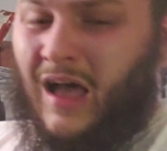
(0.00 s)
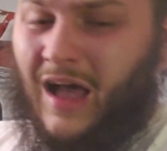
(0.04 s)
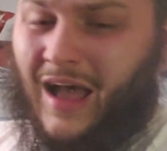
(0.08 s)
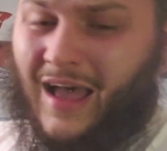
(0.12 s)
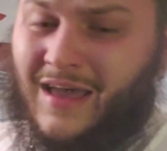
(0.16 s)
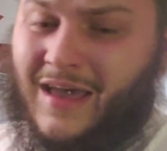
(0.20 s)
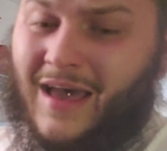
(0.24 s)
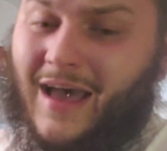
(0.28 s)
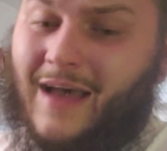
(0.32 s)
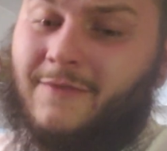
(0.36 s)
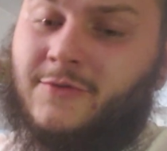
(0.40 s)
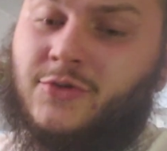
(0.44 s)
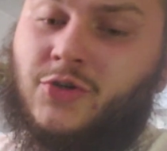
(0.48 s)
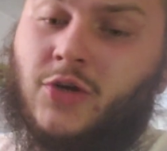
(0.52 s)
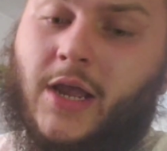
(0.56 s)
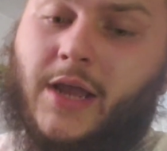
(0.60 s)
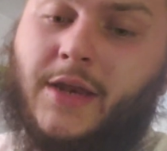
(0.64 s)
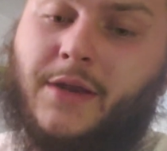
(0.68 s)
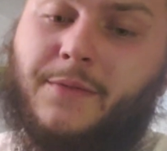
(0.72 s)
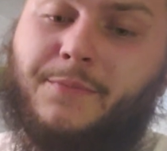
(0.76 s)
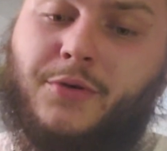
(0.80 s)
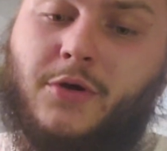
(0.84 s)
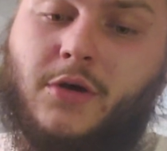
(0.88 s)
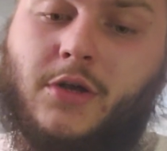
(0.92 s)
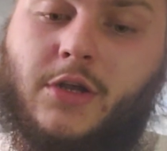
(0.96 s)
I have
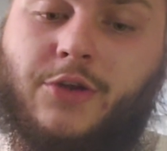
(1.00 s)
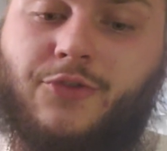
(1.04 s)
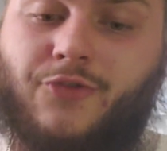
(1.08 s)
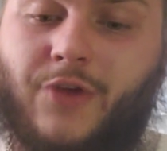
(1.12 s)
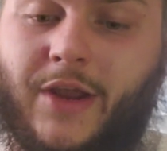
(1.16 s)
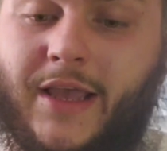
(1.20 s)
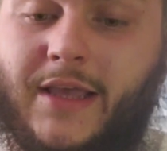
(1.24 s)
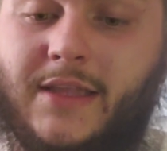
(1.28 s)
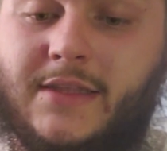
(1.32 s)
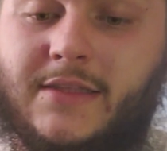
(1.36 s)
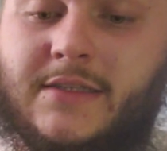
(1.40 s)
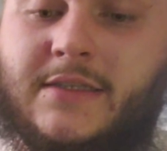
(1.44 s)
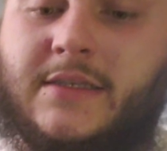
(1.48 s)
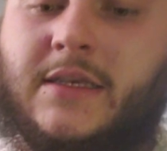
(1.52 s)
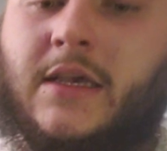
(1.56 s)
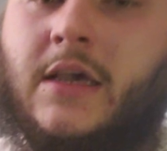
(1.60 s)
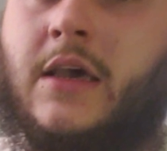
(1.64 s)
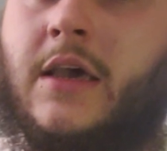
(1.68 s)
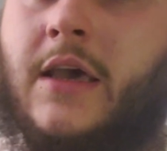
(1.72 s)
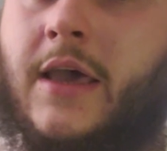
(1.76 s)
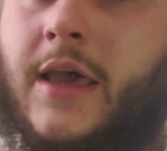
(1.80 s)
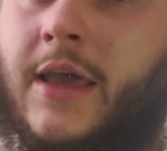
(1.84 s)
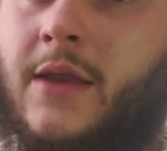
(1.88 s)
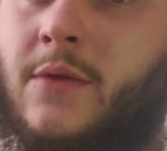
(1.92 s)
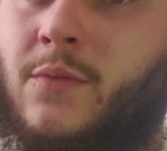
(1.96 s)
tried to put greens
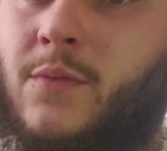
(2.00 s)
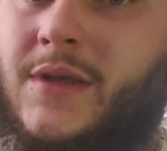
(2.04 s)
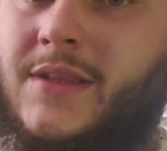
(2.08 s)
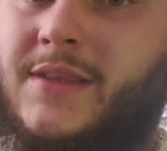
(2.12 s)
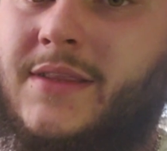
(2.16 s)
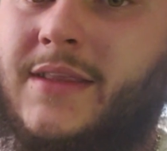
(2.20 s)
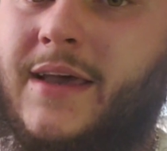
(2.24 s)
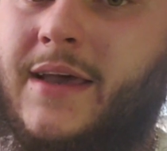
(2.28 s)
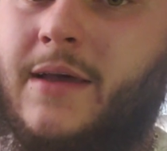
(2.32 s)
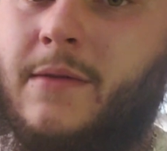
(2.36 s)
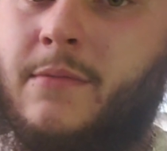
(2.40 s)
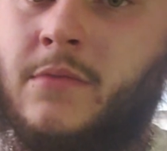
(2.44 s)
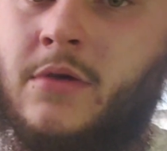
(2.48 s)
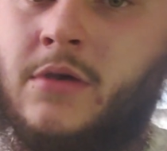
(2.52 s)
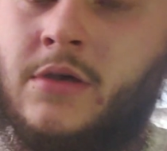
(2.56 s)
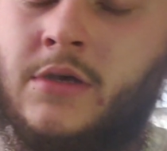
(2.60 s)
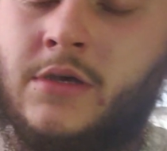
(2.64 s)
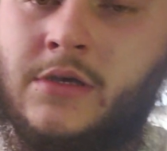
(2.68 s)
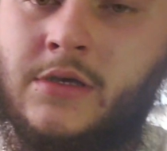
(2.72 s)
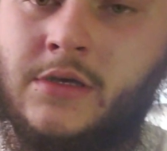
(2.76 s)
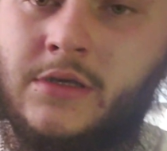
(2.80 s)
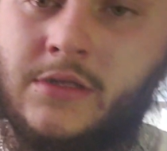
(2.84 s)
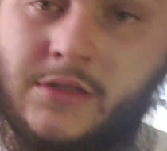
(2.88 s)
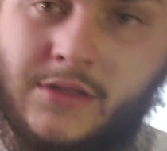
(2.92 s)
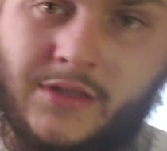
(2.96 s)
in with them.
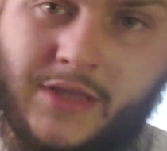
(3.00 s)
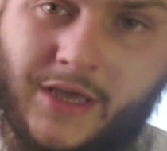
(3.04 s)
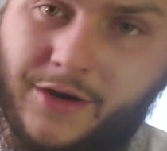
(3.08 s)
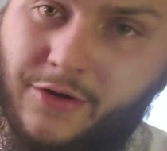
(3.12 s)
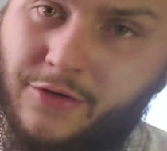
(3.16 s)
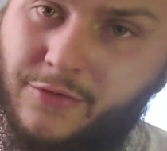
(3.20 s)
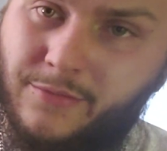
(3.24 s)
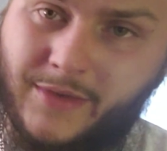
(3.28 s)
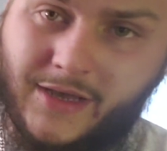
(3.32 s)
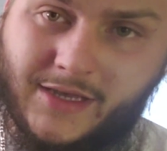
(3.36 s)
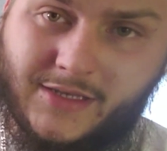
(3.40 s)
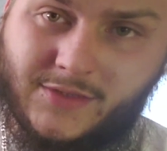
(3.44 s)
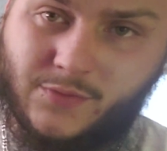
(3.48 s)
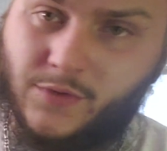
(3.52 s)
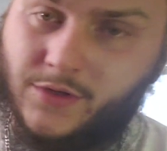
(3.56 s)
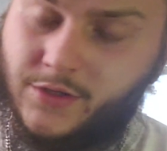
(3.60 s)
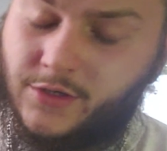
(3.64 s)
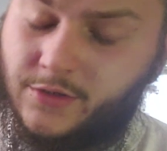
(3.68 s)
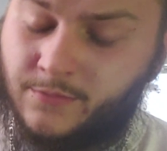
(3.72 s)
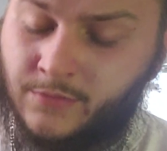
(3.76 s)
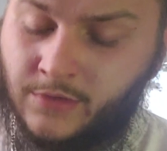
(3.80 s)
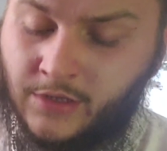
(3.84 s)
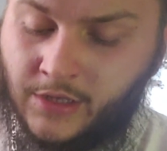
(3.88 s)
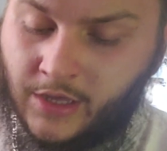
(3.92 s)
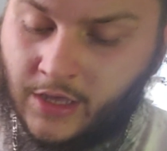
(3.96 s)
They don't mess with
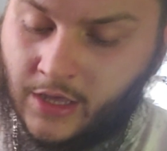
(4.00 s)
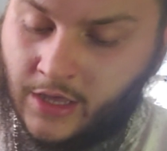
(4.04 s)
them.